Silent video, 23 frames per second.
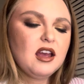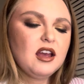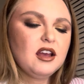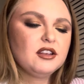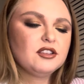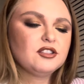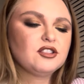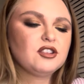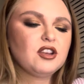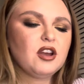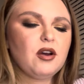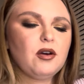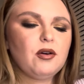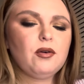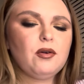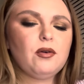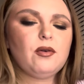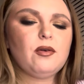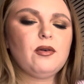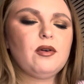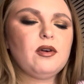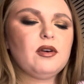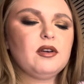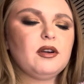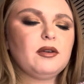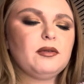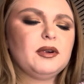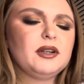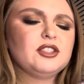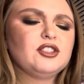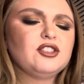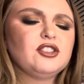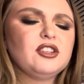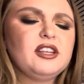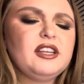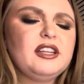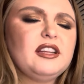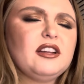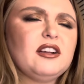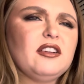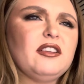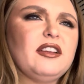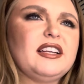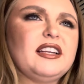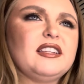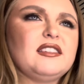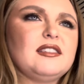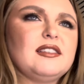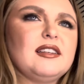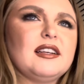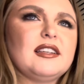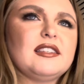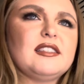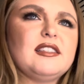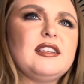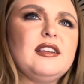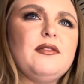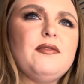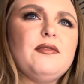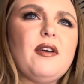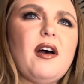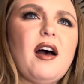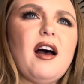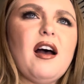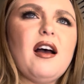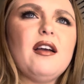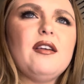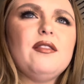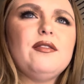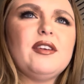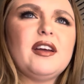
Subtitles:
So originally they're like $65.